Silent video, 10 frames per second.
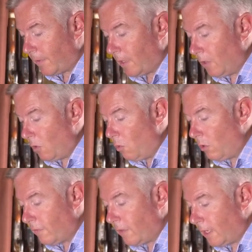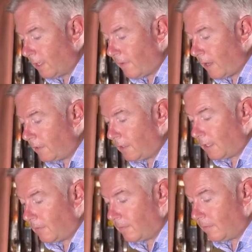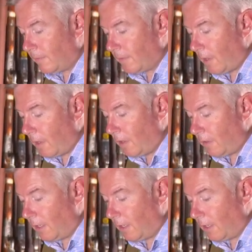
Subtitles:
And all of these factors are